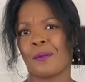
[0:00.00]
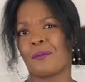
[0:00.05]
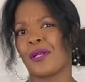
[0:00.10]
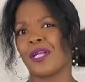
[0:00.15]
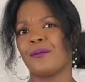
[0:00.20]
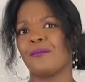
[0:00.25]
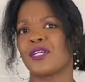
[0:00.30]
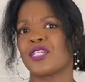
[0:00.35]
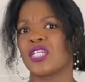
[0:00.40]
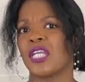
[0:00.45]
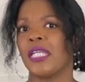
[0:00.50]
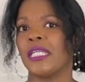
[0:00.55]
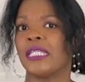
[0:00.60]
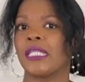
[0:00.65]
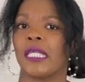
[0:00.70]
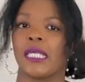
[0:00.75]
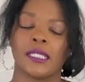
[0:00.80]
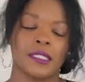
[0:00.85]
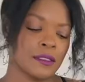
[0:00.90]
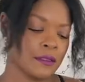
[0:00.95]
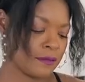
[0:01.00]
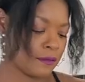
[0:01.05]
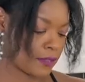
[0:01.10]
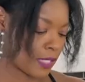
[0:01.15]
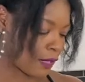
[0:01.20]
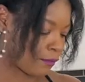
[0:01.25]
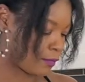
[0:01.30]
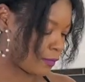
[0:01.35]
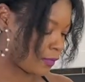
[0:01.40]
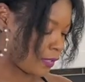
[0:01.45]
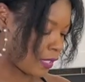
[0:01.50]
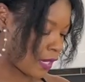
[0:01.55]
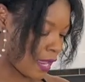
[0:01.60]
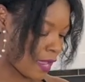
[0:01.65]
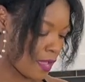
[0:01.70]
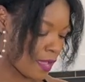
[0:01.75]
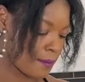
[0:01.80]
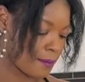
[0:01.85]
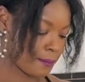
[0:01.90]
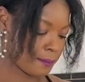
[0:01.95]
pretty much anything that I would
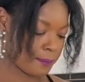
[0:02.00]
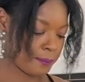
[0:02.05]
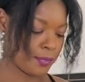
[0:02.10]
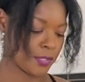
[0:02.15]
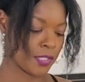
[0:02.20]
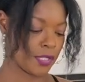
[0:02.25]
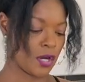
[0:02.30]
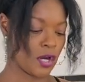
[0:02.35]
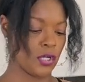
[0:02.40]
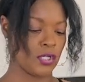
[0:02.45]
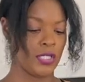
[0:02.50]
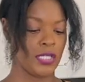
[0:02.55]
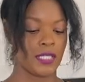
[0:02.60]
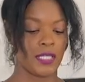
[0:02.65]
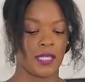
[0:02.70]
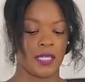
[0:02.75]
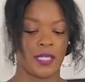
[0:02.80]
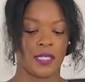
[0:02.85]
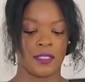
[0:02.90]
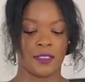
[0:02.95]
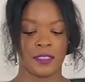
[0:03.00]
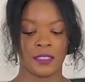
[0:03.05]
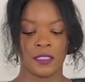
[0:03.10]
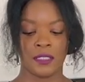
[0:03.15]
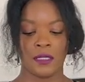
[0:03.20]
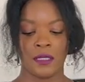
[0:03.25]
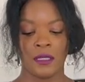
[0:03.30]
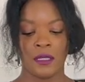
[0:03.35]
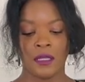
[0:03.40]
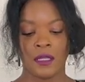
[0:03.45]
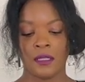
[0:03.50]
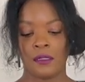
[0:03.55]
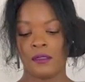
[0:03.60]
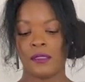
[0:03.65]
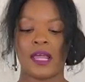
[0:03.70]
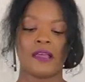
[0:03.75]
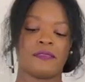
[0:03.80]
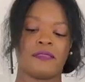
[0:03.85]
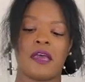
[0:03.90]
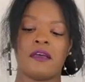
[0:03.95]
um, put garlic in.
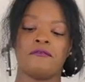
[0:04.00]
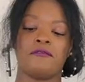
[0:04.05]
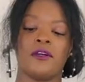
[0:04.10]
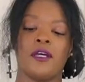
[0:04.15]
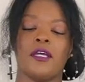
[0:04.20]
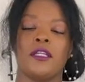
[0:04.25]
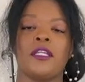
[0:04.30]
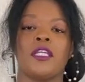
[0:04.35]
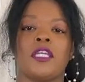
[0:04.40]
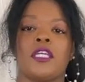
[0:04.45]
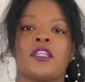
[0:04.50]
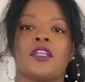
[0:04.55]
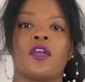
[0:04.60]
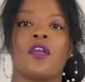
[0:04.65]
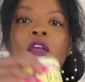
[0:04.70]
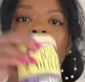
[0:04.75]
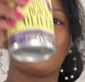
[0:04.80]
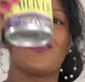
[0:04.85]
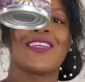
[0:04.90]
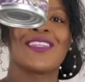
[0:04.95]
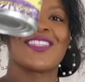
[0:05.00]
Not that fun either.